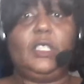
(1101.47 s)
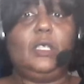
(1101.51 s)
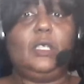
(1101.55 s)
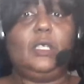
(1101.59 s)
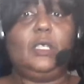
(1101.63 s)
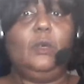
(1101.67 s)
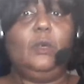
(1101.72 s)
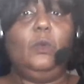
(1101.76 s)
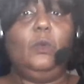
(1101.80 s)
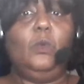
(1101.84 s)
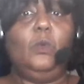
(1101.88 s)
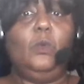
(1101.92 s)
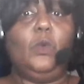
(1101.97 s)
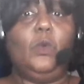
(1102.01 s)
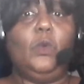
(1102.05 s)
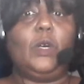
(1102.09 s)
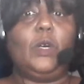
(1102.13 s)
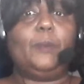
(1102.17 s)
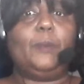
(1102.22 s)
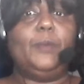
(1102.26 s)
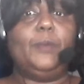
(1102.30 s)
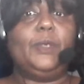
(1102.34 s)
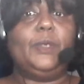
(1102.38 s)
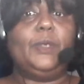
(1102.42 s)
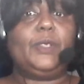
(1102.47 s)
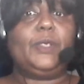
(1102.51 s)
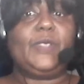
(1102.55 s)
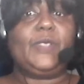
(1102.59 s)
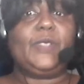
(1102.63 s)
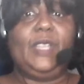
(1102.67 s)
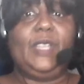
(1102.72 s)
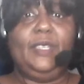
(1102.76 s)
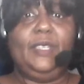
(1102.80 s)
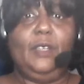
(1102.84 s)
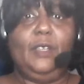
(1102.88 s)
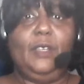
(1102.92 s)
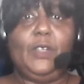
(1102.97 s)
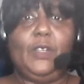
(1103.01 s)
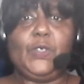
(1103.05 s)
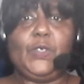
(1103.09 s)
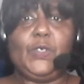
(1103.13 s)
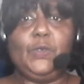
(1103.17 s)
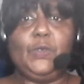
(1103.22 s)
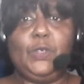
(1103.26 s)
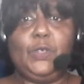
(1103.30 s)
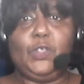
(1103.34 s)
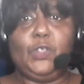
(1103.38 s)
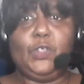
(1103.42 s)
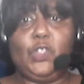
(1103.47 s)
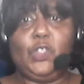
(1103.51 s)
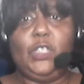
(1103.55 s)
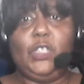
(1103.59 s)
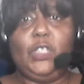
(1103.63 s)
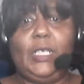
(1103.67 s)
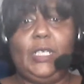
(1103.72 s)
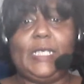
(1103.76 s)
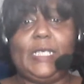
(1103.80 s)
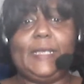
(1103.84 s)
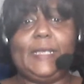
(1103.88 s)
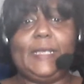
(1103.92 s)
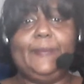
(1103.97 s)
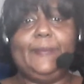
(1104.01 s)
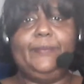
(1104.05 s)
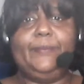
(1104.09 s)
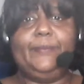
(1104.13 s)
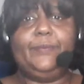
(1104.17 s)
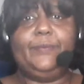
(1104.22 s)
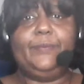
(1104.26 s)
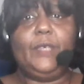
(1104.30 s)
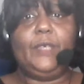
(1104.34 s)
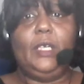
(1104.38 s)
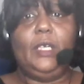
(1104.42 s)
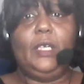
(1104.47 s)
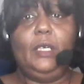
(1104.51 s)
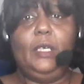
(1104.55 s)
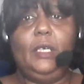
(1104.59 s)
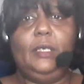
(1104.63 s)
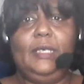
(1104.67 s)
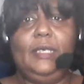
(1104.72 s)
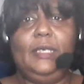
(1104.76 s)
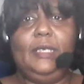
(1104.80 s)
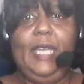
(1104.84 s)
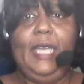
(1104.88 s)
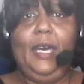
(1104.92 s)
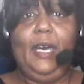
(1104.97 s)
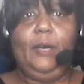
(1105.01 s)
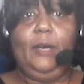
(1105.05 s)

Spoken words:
workbooks and also your sheets. Now,